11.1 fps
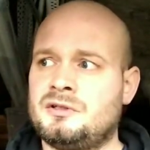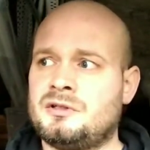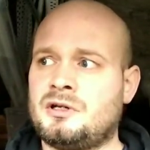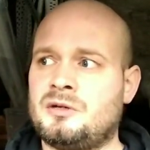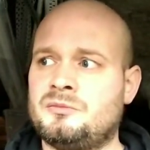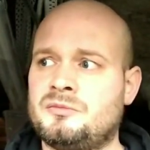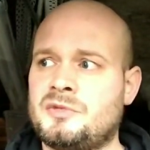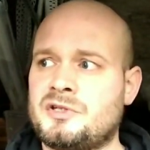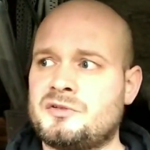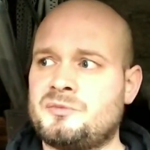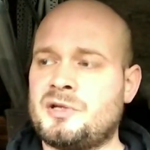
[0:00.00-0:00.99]
on,
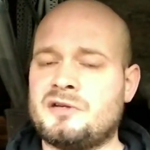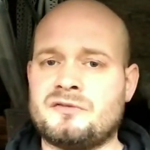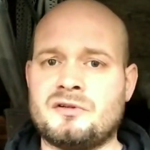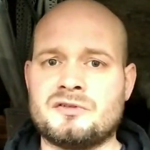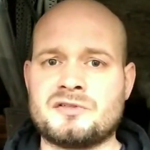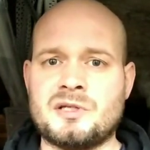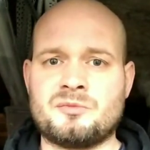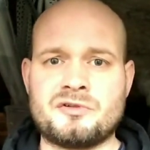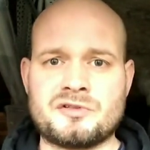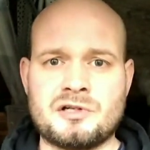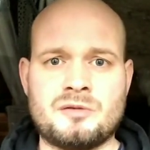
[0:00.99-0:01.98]
it's a bit of a
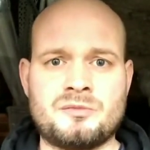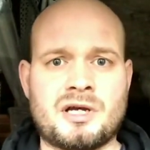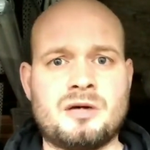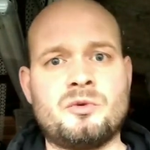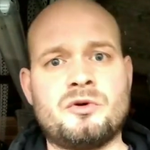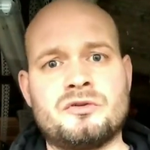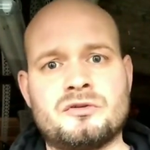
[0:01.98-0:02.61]
slippery slope downward,